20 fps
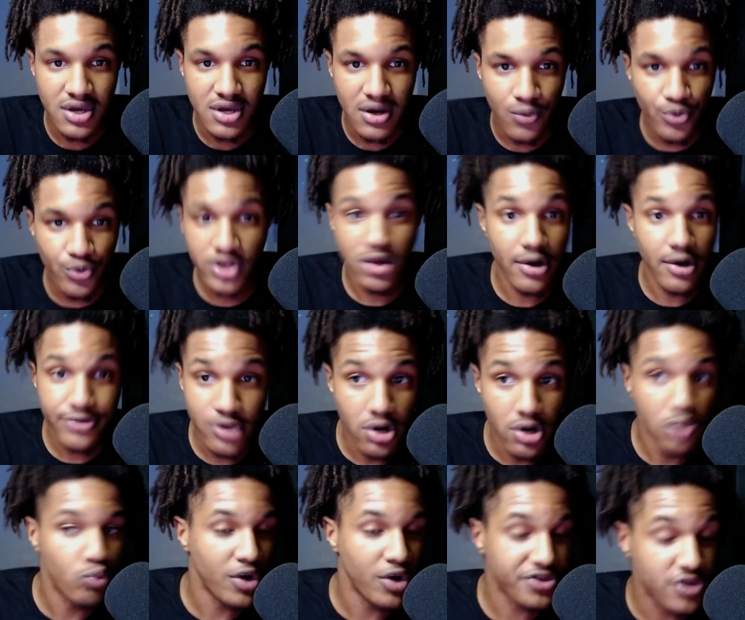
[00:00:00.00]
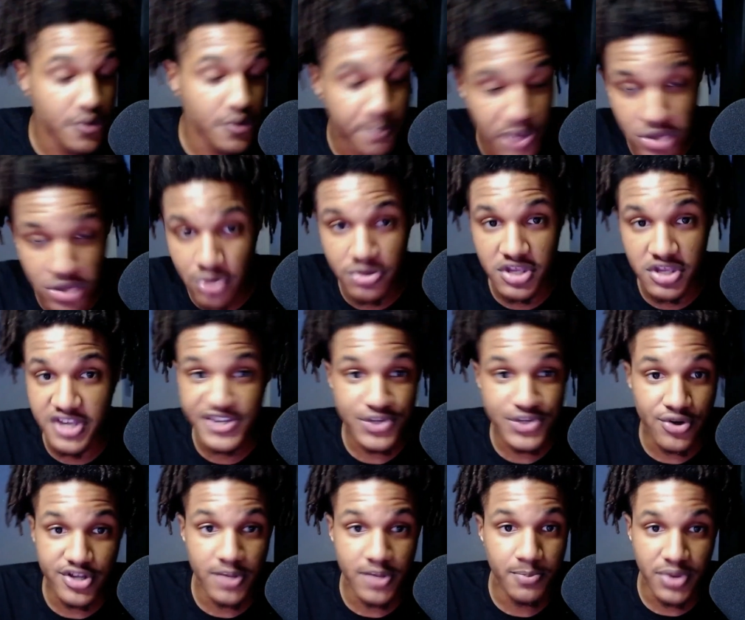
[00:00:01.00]
We don't know what the penalty is
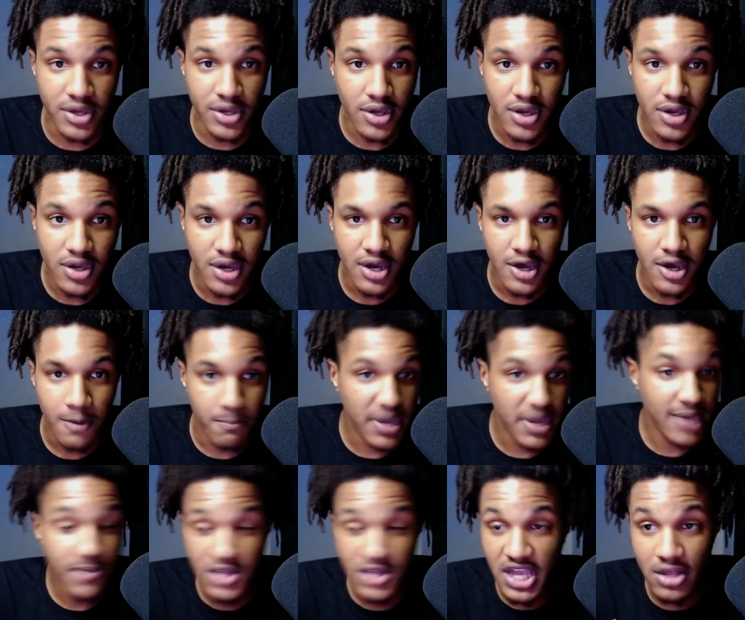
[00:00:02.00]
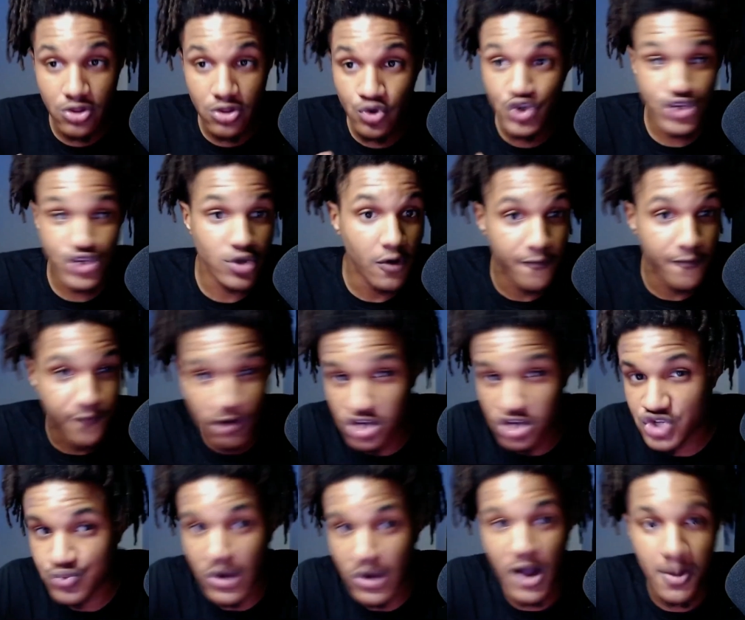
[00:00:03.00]
going to be. Maybe they lose their
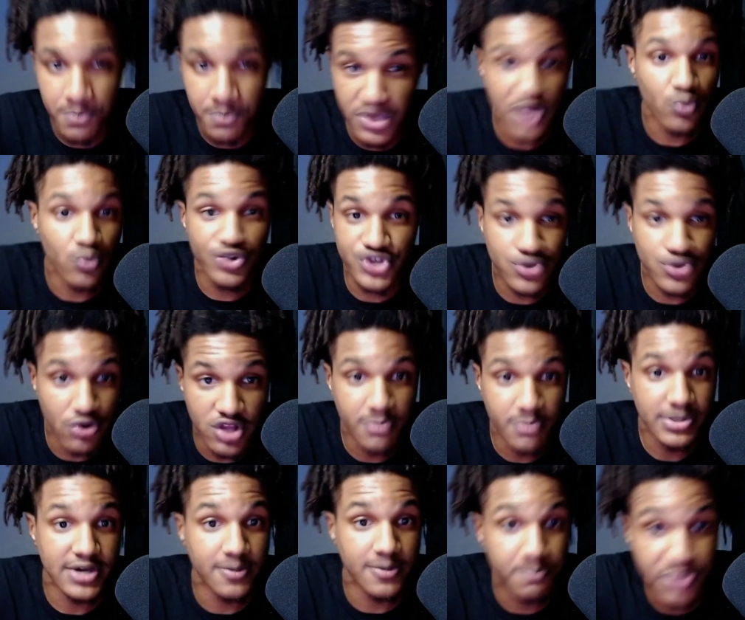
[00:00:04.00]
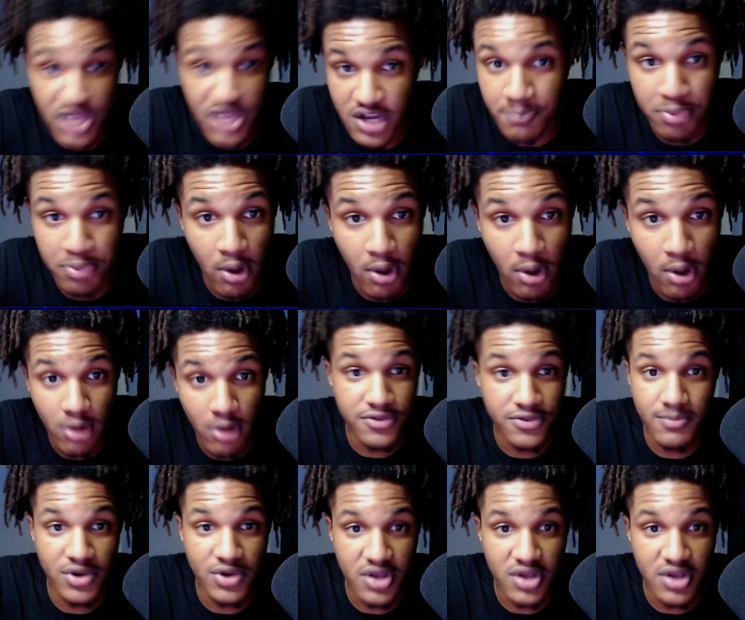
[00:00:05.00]
first round pick, which is going to be a big blow to
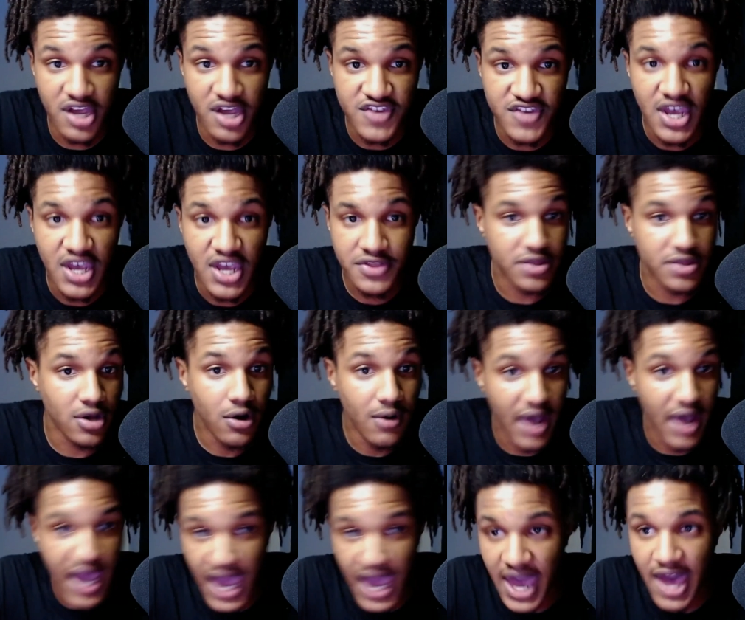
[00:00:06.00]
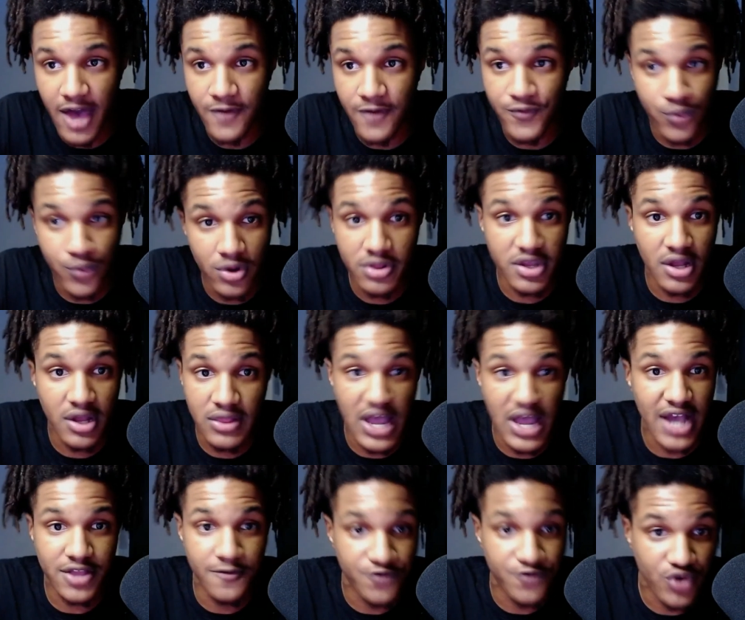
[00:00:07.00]
because they don't have really a
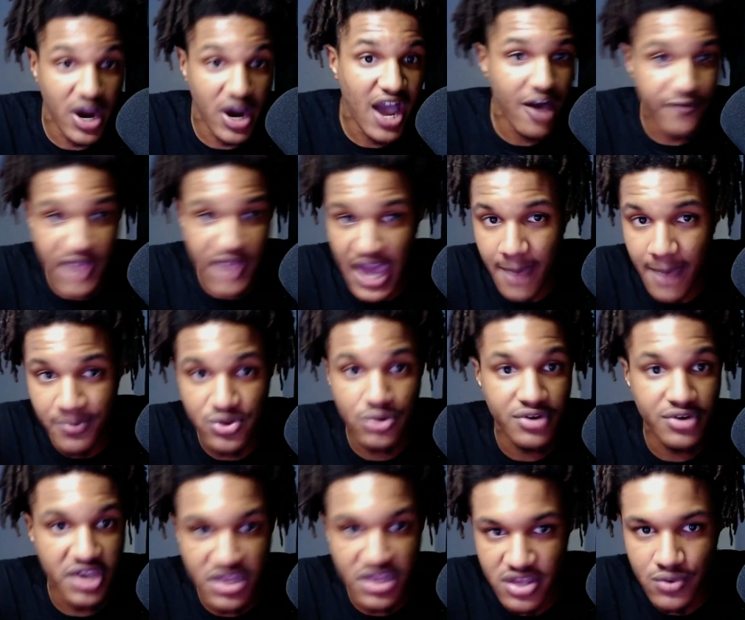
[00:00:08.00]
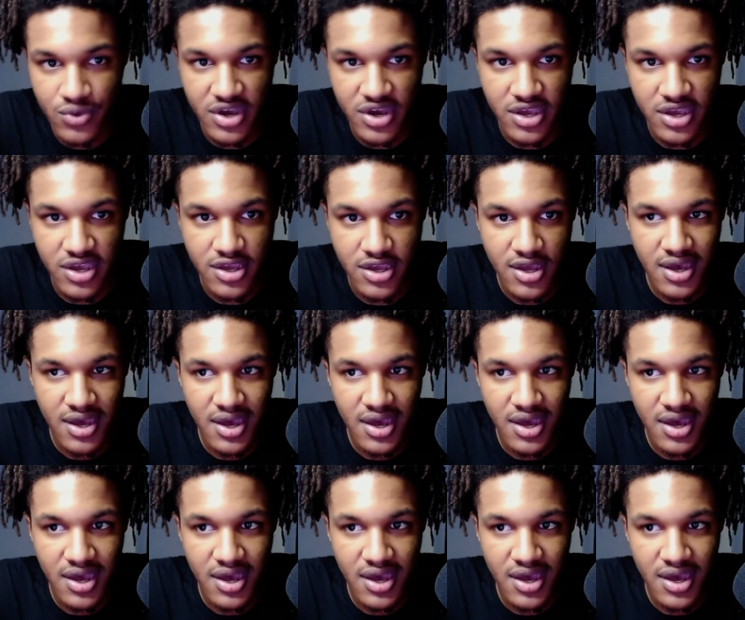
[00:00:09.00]
lot of draft capital anyway.